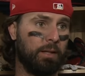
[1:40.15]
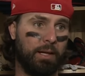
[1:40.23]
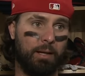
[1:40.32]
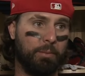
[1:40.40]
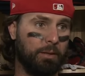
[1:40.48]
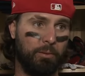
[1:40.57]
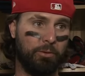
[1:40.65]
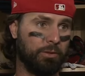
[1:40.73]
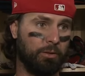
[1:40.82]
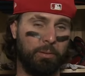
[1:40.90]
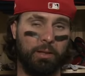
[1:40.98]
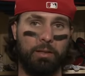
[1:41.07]
Like, I'm an
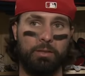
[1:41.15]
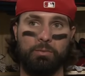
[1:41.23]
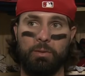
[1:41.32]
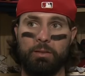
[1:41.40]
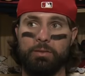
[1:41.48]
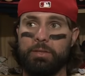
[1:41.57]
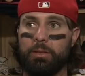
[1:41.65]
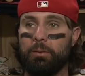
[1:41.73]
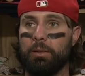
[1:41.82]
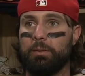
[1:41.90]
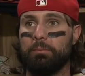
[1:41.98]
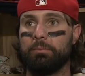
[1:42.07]
emotional player as well, so
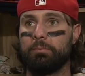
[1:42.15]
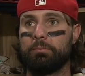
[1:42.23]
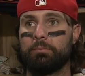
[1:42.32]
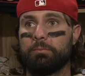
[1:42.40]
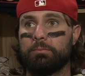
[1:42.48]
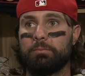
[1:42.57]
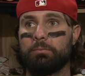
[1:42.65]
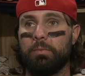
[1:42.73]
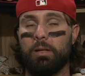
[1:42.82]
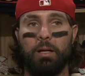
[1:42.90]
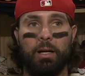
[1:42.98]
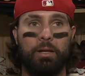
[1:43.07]

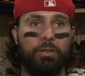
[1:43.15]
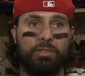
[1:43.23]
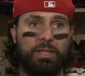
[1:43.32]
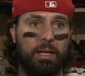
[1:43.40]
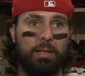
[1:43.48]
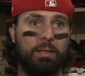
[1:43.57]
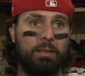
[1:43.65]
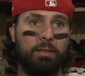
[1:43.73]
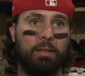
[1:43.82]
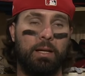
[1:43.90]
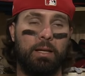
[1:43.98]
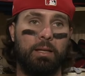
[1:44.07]
I understand it.
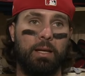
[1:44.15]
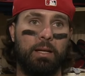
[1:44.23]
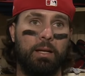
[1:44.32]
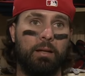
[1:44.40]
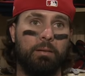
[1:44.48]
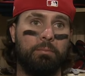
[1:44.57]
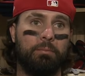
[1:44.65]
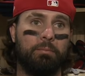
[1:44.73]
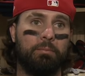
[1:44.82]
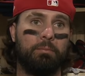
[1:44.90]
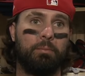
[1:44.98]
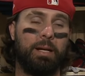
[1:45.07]
And then,
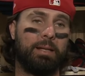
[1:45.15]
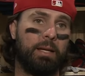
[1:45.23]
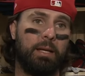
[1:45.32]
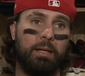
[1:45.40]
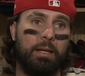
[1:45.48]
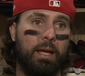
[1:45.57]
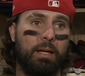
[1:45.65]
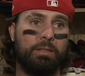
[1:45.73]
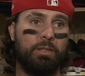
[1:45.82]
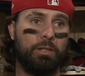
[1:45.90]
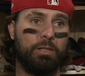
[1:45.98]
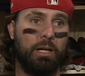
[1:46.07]
but at the end of the day,
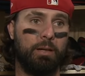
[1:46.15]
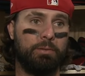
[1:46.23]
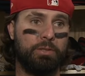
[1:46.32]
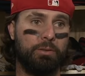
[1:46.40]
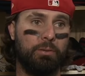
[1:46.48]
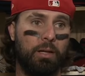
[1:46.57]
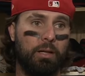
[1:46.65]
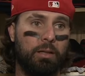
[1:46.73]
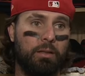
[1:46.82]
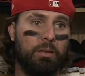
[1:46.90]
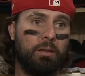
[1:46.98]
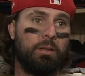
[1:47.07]
it's our job to
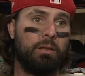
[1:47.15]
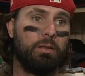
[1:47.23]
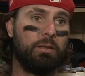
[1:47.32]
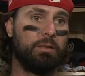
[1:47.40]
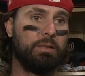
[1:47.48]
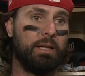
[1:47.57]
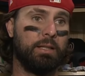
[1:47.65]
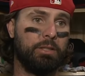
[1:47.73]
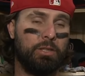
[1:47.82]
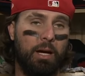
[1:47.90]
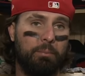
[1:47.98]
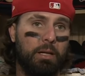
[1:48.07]
get the
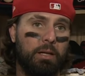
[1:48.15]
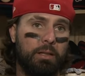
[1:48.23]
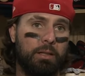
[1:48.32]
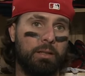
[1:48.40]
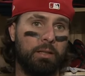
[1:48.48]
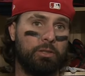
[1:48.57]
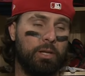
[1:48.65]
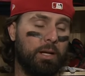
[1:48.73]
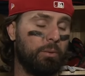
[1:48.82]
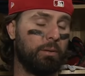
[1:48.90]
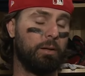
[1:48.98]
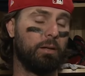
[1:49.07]
job done and try to
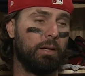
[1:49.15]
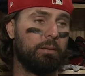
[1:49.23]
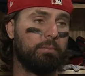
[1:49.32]
win a ball game.